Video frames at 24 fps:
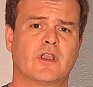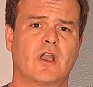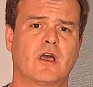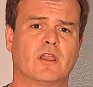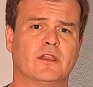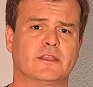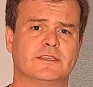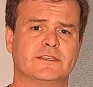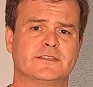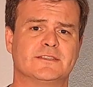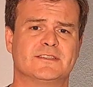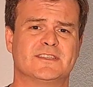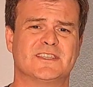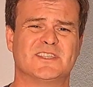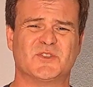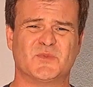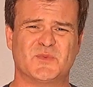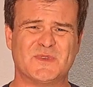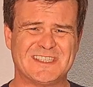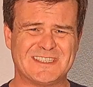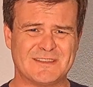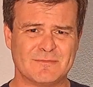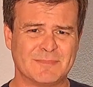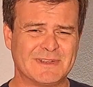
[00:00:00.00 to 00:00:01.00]
colleagues, is that
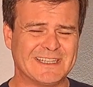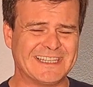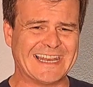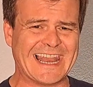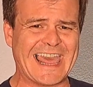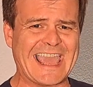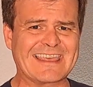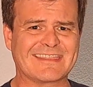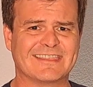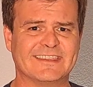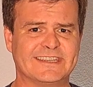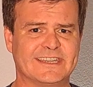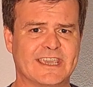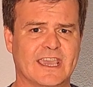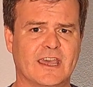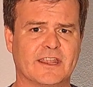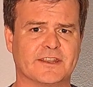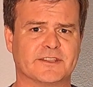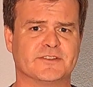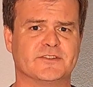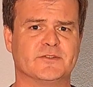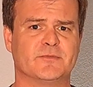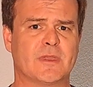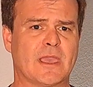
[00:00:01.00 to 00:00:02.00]
we simply lack the
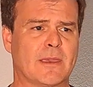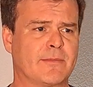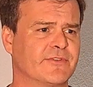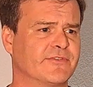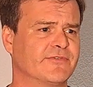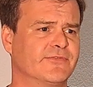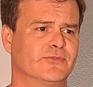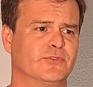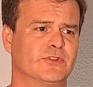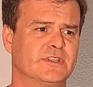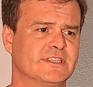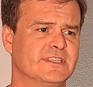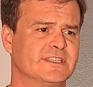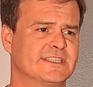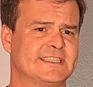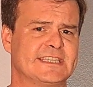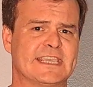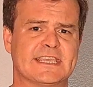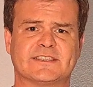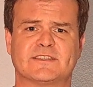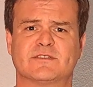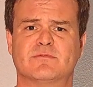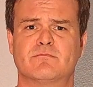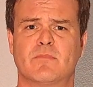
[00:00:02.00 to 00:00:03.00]
data to be able to fully
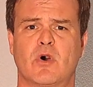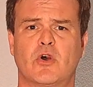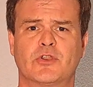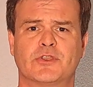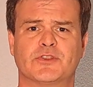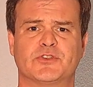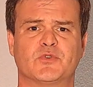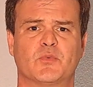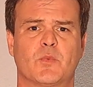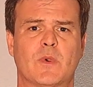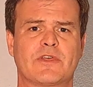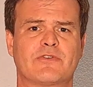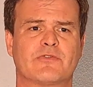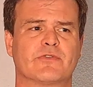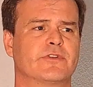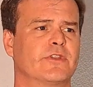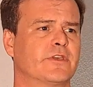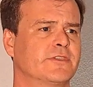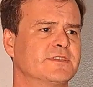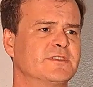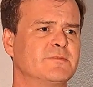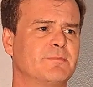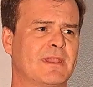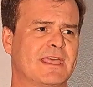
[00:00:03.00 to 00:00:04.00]
assess and monitor whether or
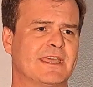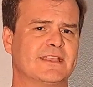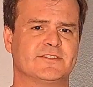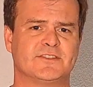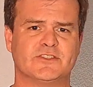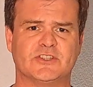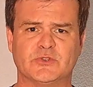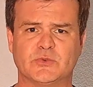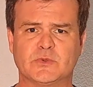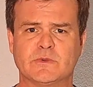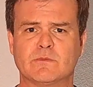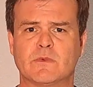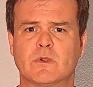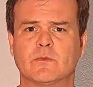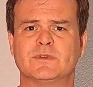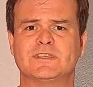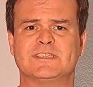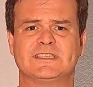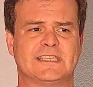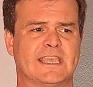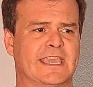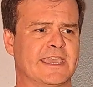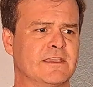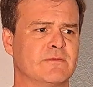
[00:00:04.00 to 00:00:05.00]
not these plans are doing what we
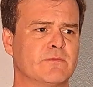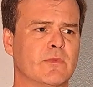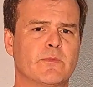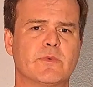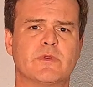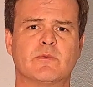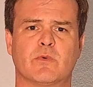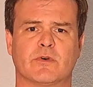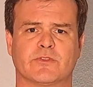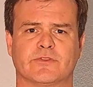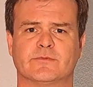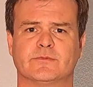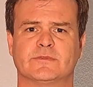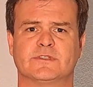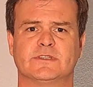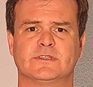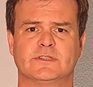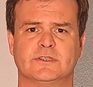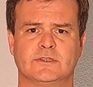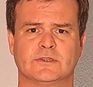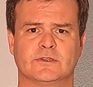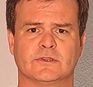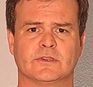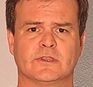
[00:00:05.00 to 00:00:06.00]
say and what we want them to
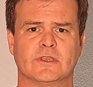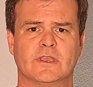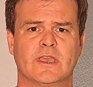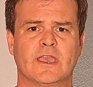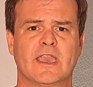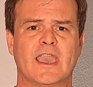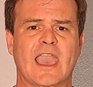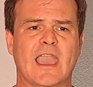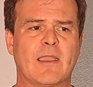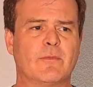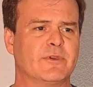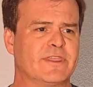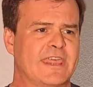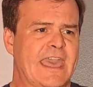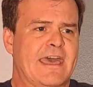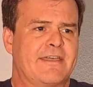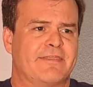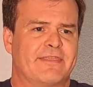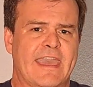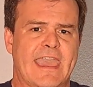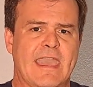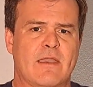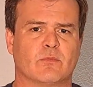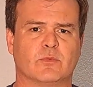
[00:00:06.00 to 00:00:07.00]
do. And
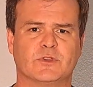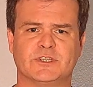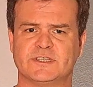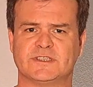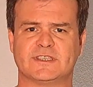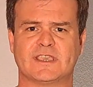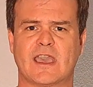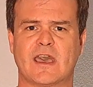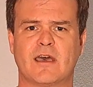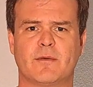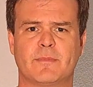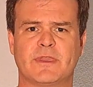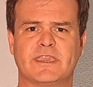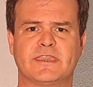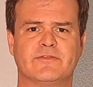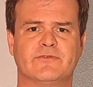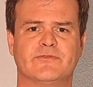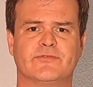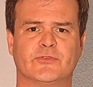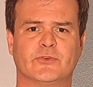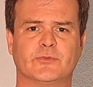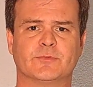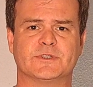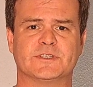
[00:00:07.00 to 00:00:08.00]
without that, we just can't make
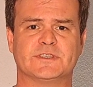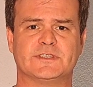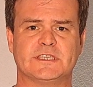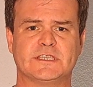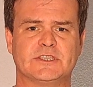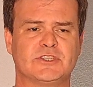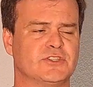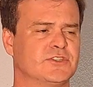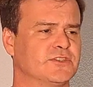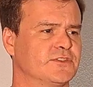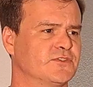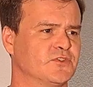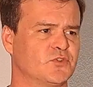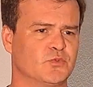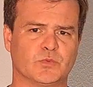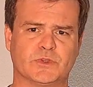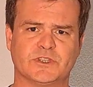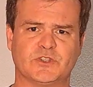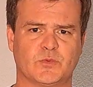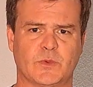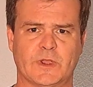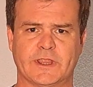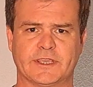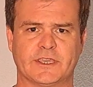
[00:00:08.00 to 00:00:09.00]
informed decisions as to
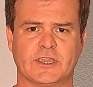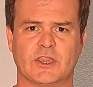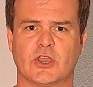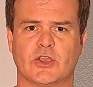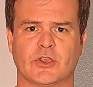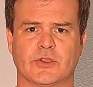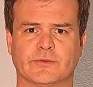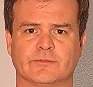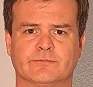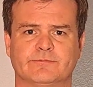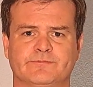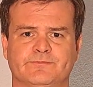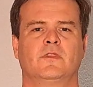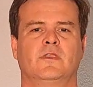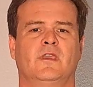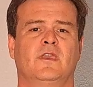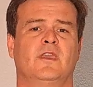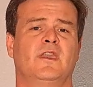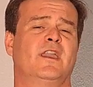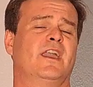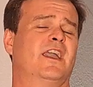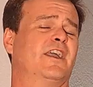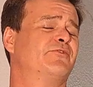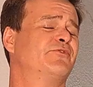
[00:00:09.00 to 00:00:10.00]
which way to go.
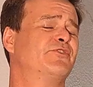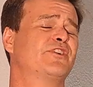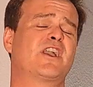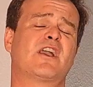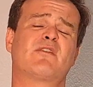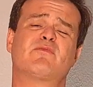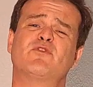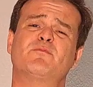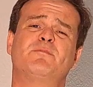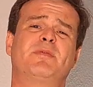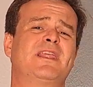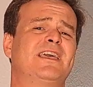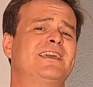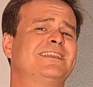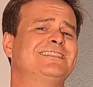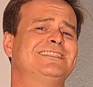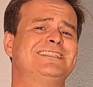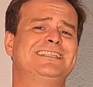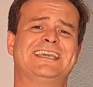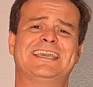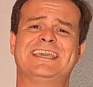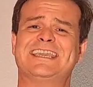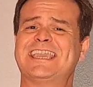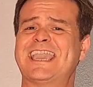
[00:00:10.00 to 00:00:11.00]
And recovery
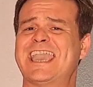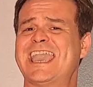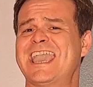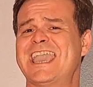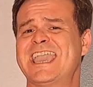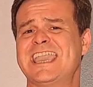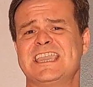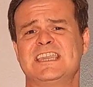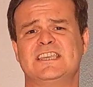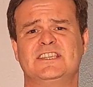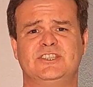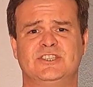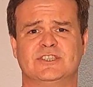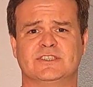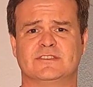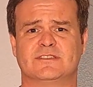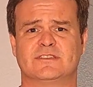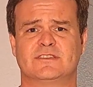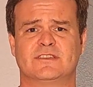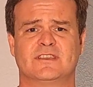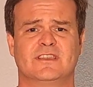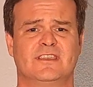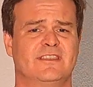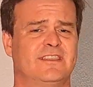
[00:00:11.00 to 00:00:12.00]
plans take
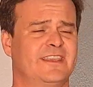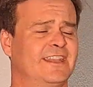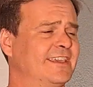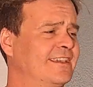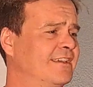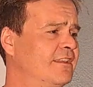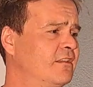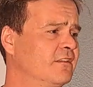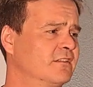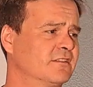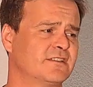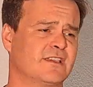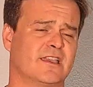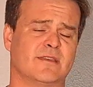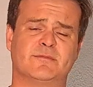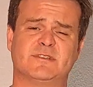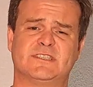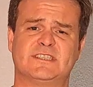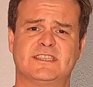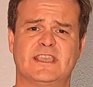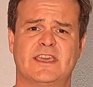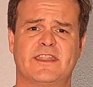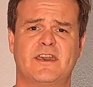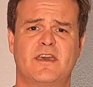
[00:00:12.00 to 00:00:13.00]
ages. They take a long time to
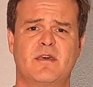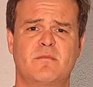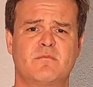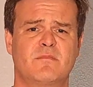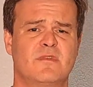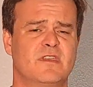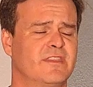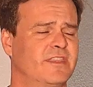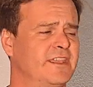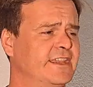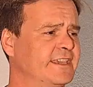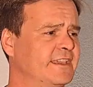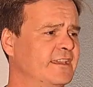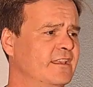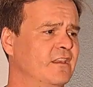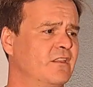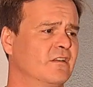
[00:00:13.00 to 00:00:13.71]
set up, they take a